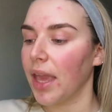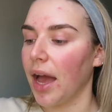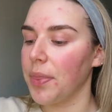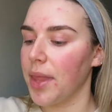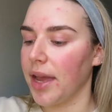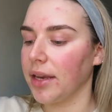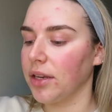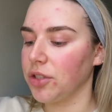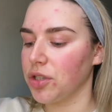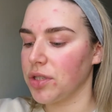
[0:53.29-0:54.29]
And
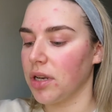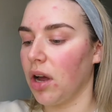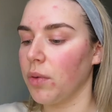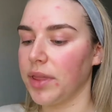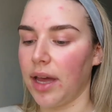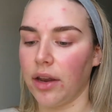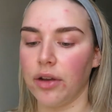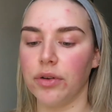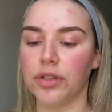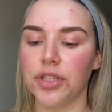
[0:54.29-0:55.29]
then just along with that
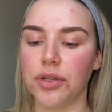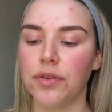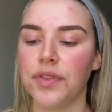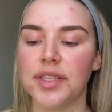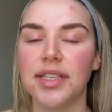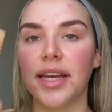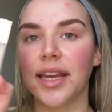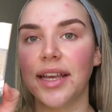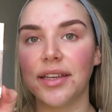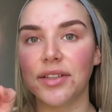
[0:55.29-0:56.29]
I ordered two of the Stay
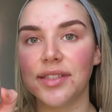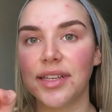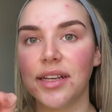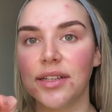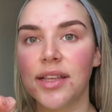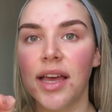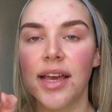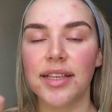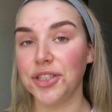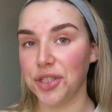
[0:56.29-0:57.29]
Naked concealers.
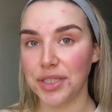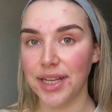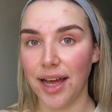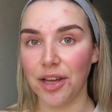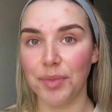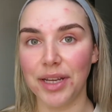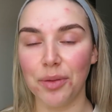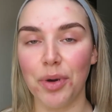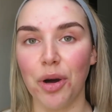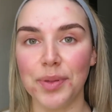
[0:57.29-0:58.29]
As you can tell, I'm a
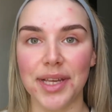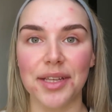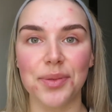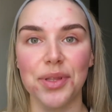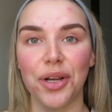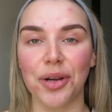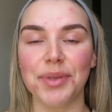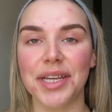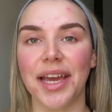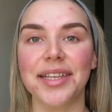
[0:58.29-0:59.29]
little bit obsessed with the
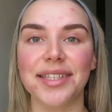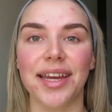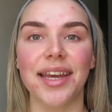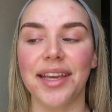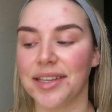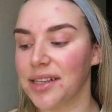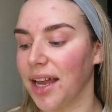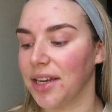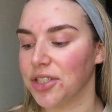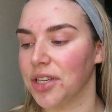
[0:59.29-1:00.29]
Urban Decay Stay Naked
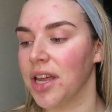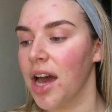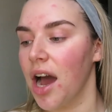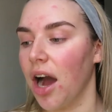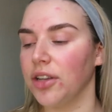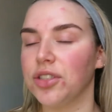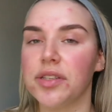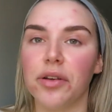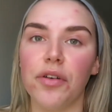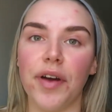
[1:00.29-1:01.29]
collection. I
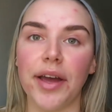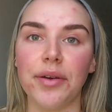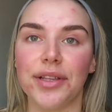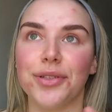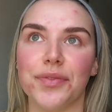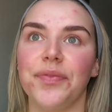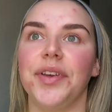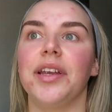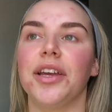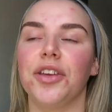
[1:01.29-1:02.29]
just love how it doesn't
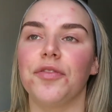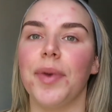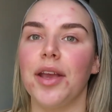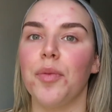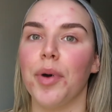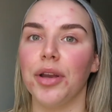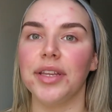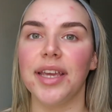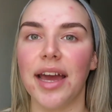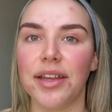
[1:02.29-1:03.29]
feel like you've makeup
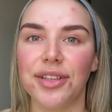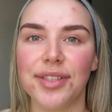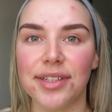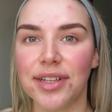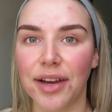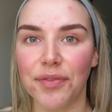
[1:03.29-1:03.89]
on yet you still get